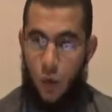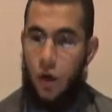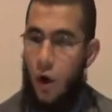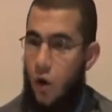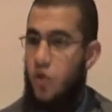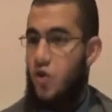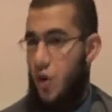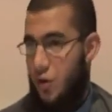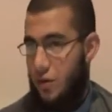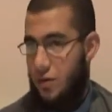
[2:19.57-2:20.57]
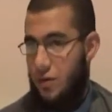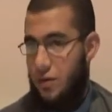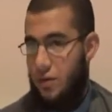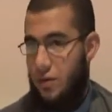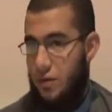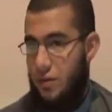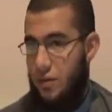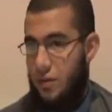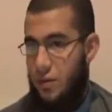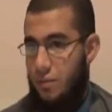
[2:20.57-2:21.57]
will also
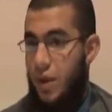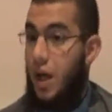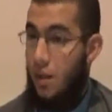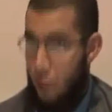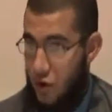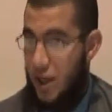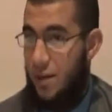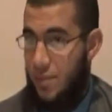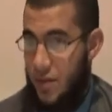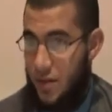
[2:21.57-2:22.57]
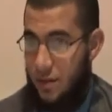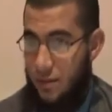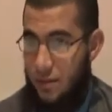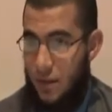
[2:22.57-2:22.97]
become Muslims.